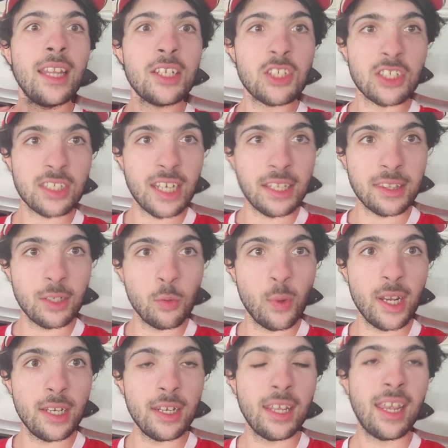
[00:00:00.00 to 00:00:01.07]
Let's just get the
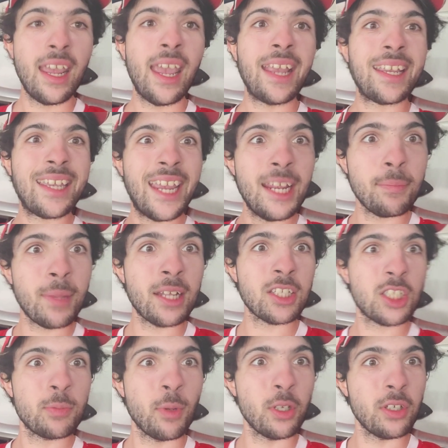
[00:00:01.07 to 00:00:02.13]
win and keep
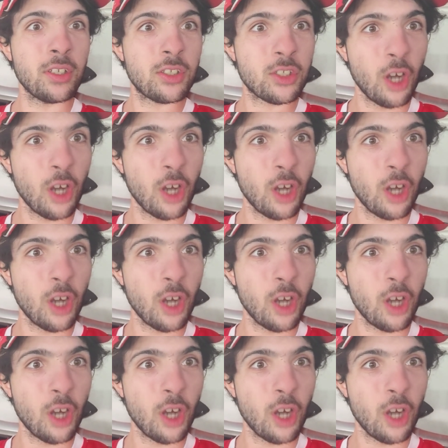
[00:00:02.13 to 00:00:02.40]
that spot